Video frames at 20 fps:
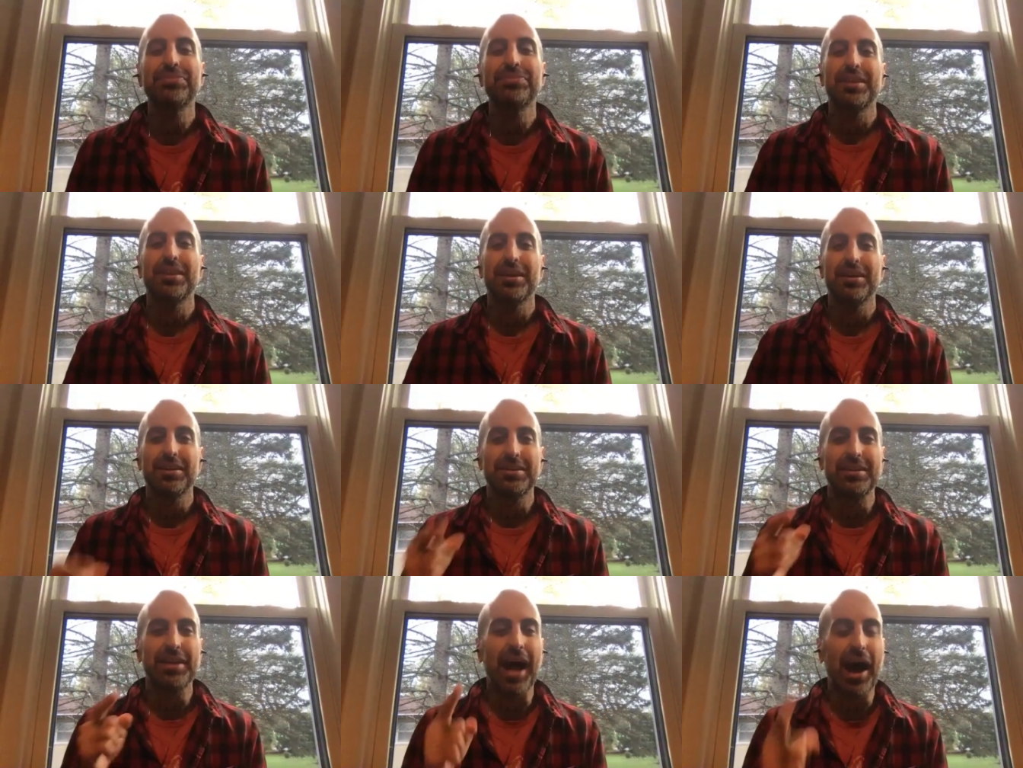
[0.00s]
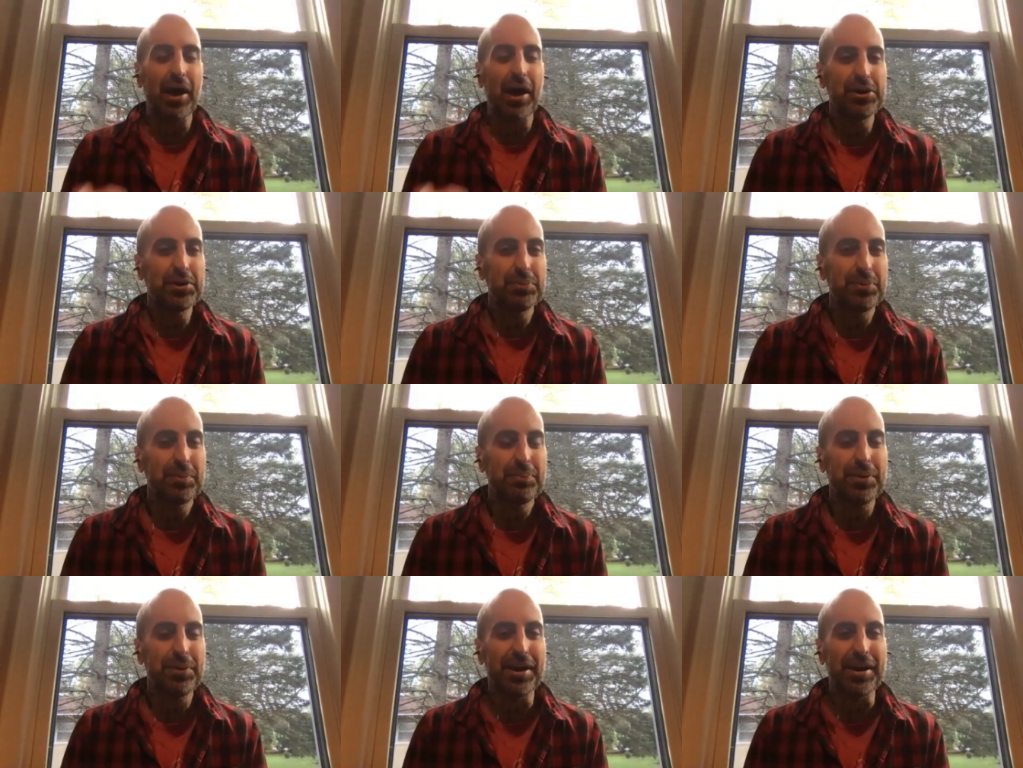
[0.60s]
now you're
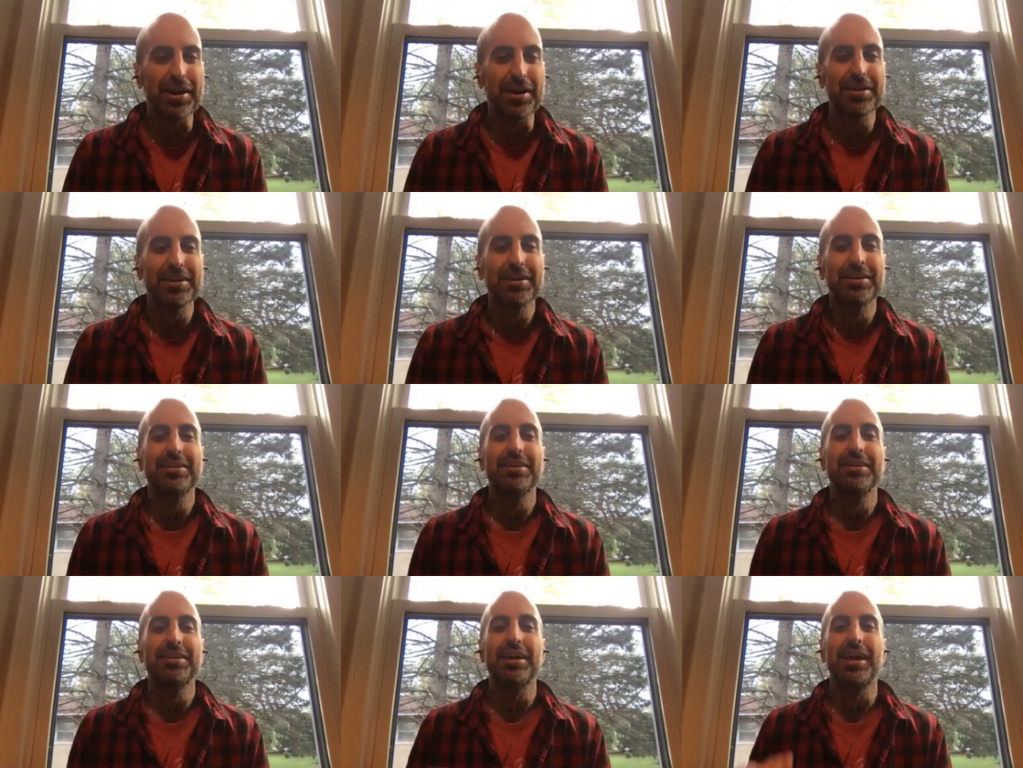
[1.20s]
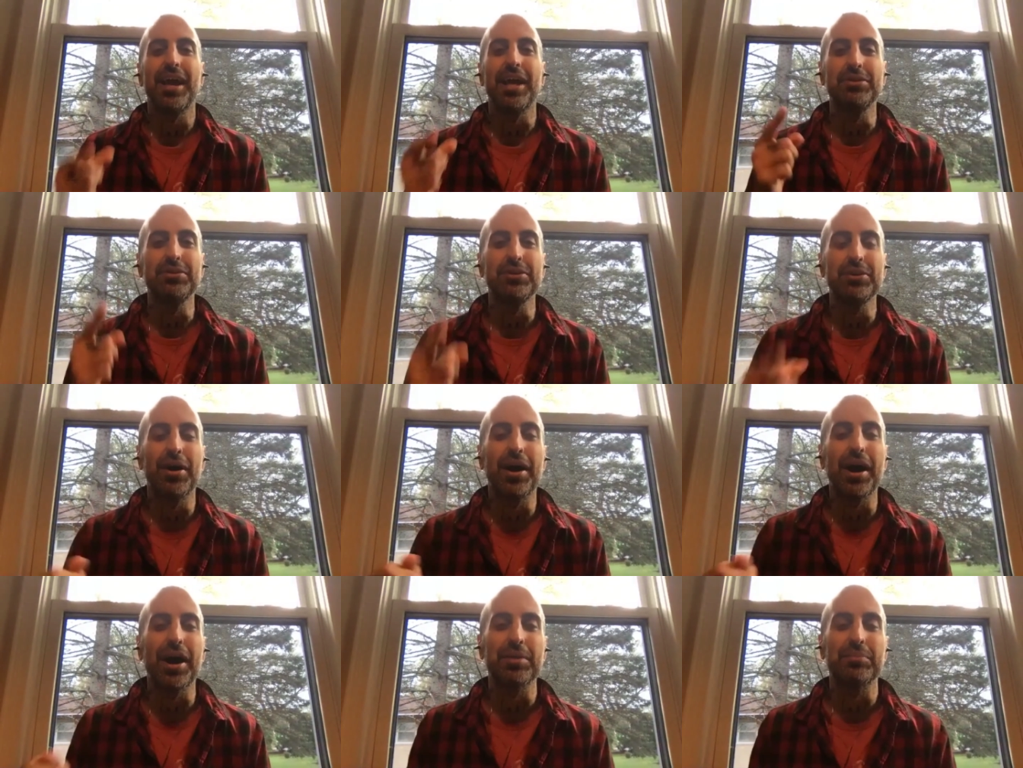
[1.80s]
prepared, and you know
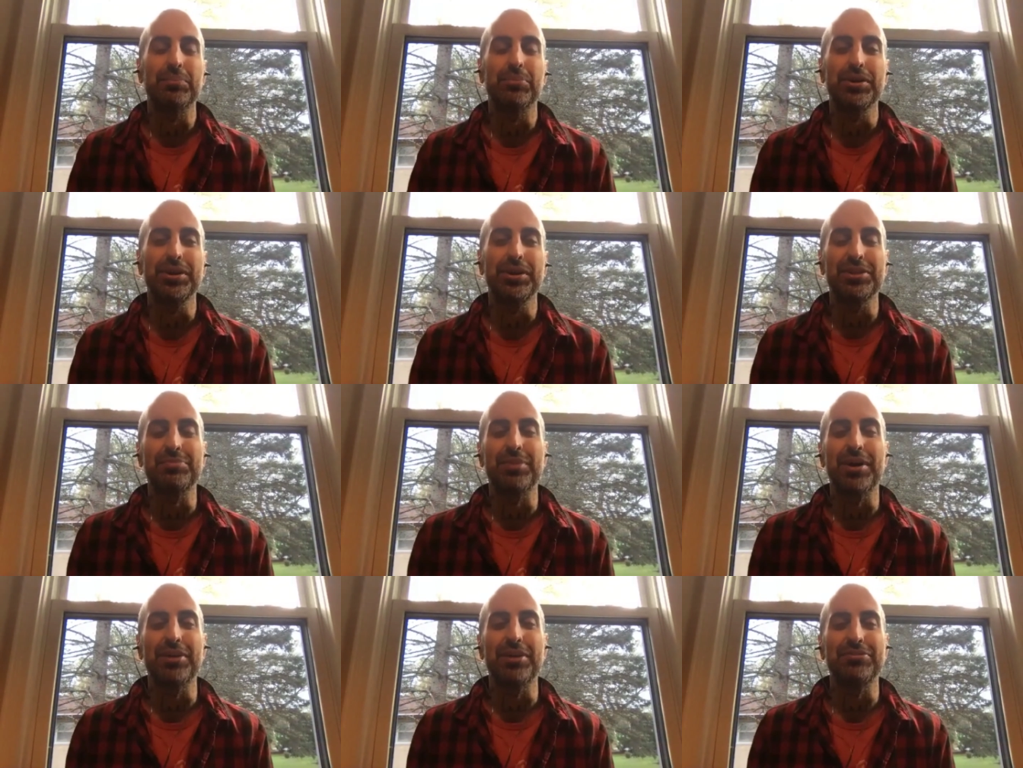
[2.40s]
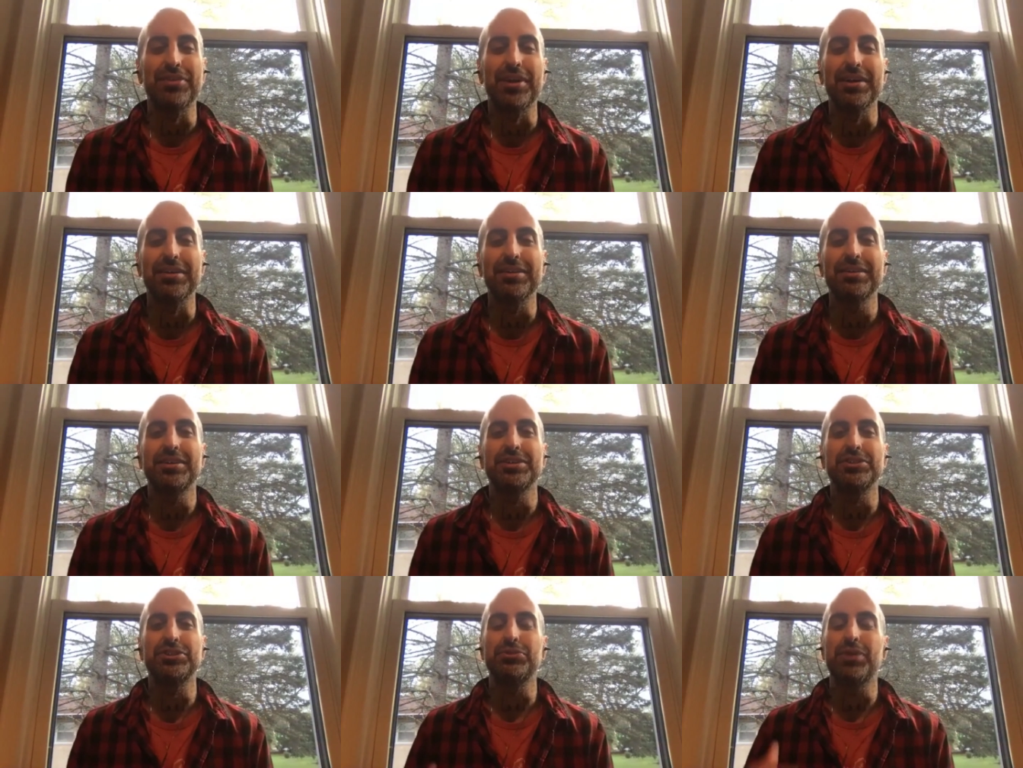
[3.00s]
how to breathe, my friend,
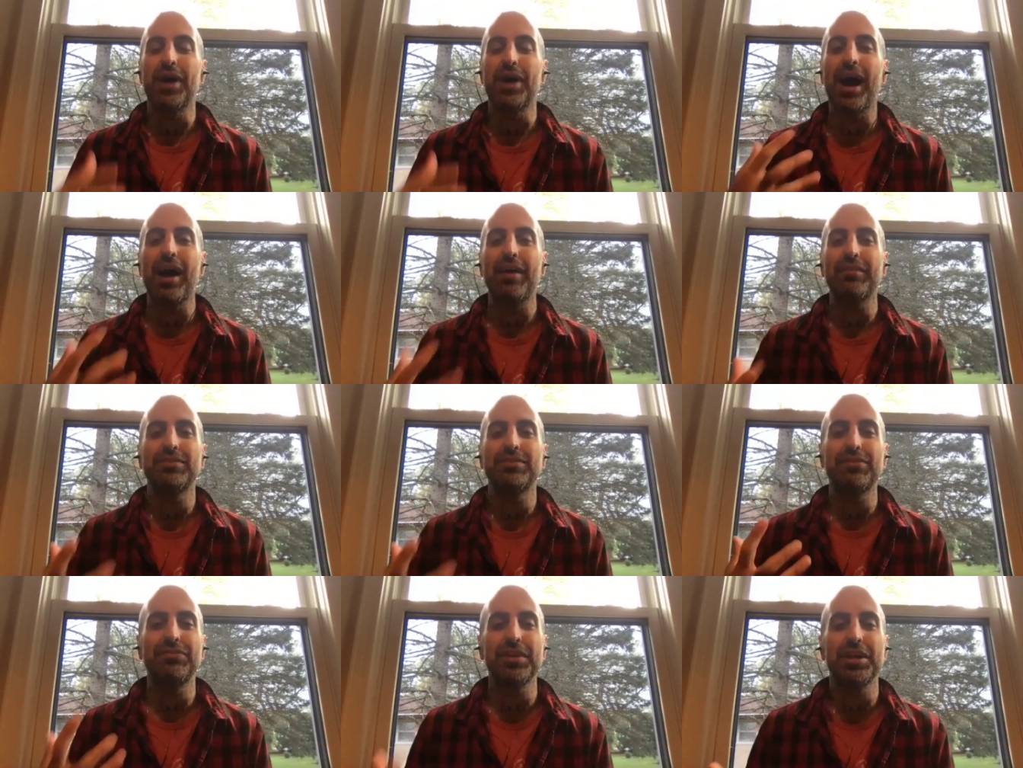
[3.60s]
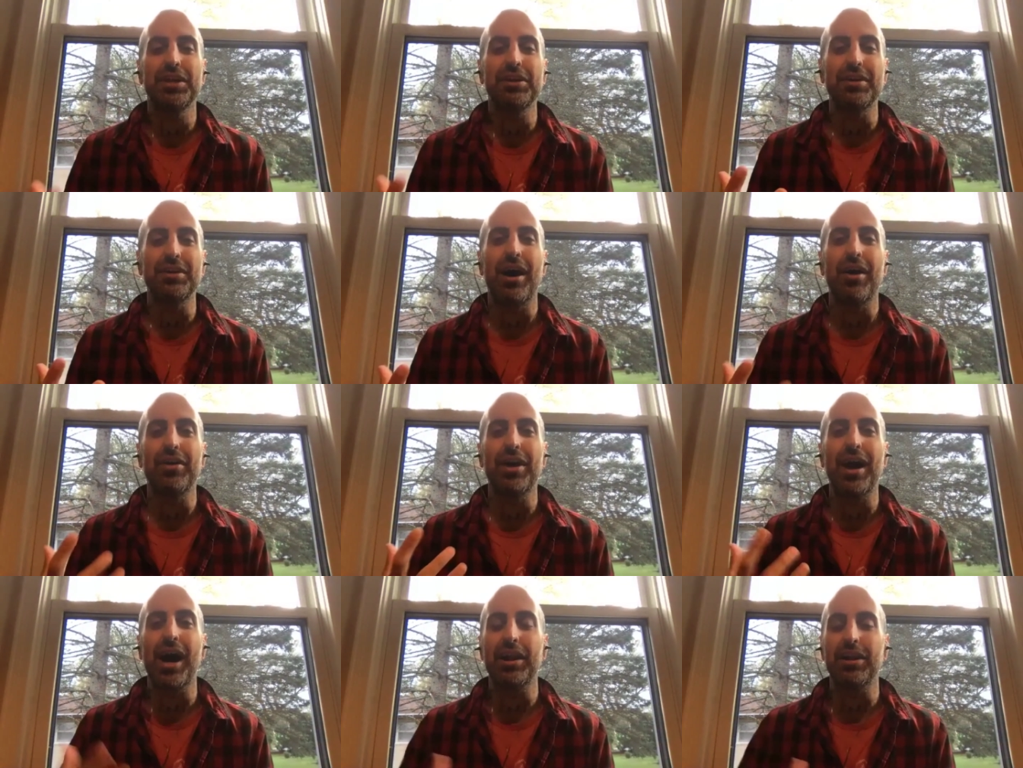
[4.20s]
because you have to figure out
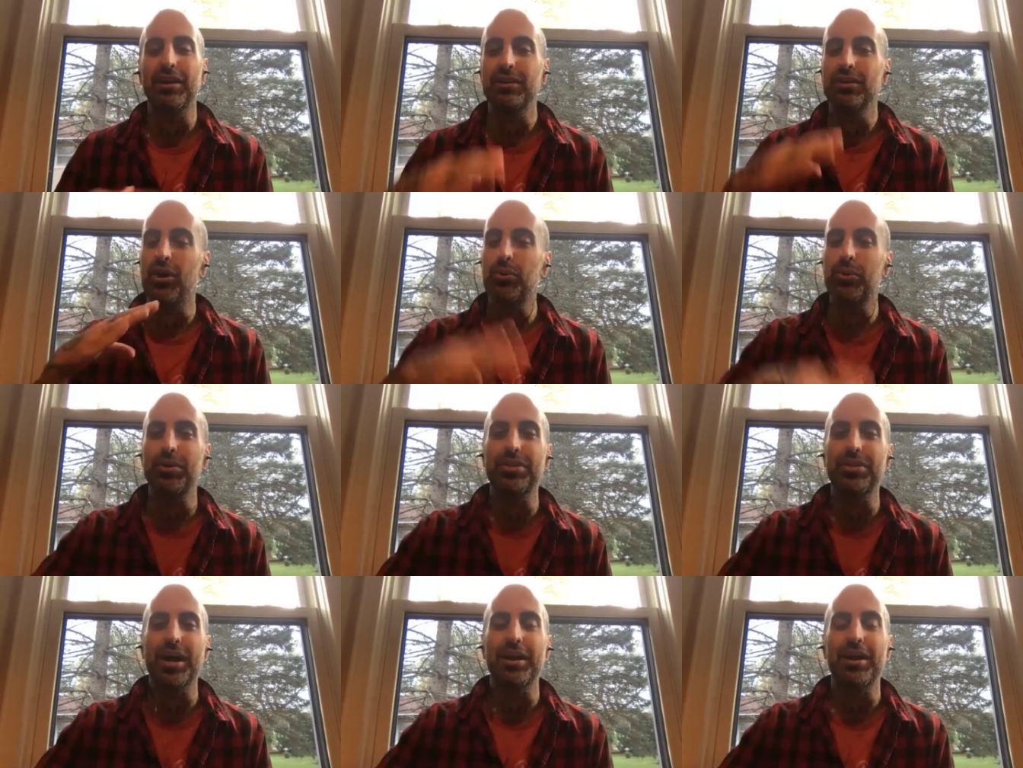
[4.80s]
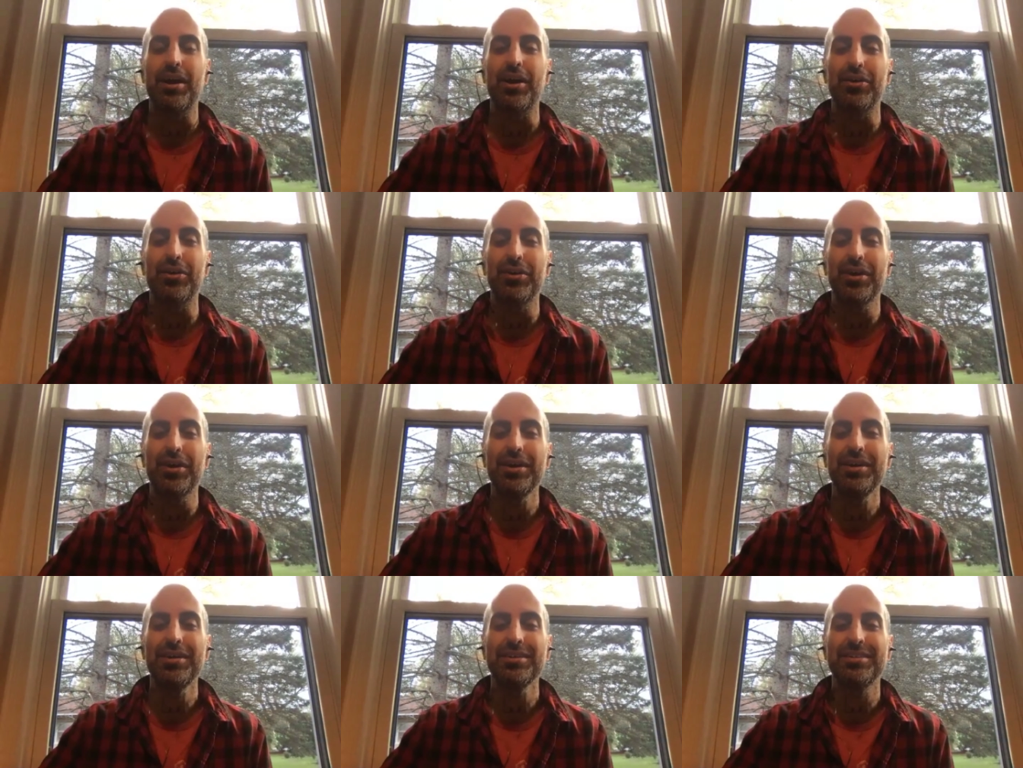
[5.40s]
how to lower that heart
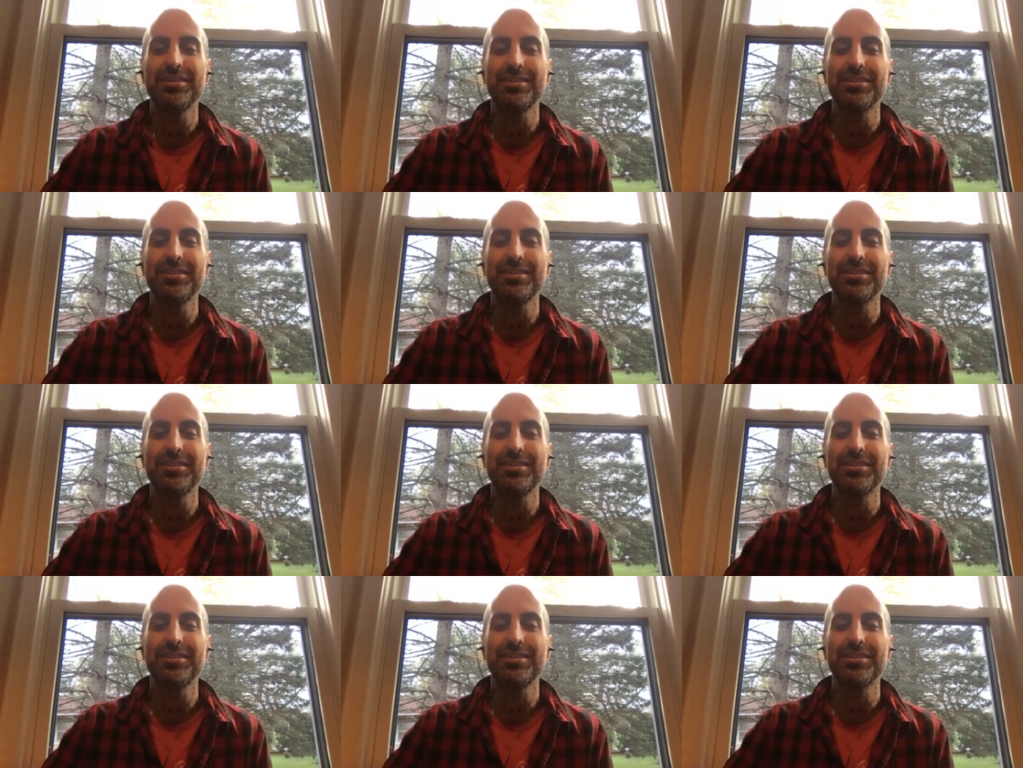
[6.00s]
rate,